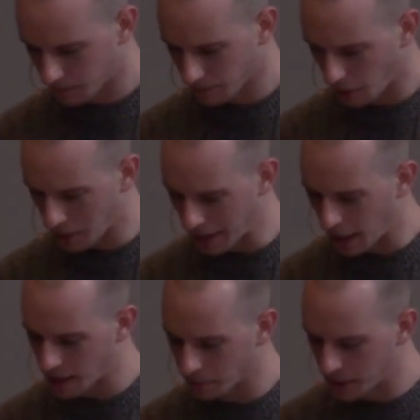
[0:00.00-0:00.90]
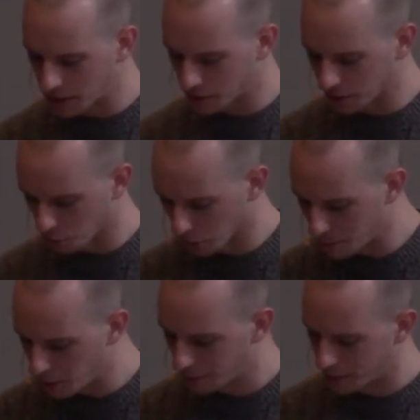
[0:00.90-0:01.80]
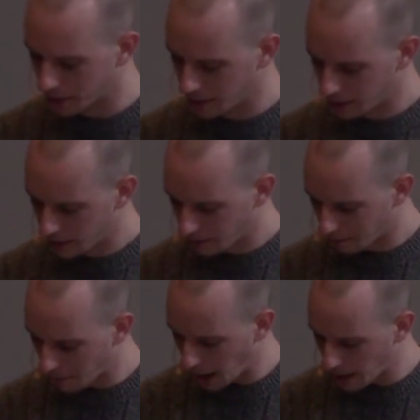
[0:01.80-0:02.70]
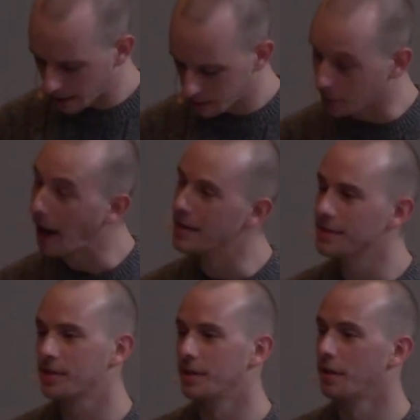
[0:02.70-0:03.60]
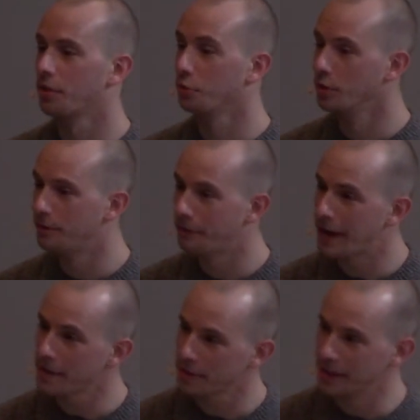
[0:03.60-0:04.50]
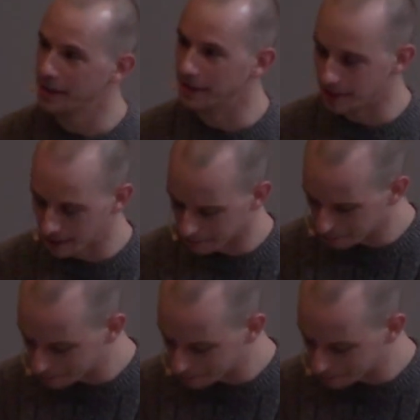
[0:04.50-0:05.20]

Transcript: But that condemnation's removed by Christ through faith in him.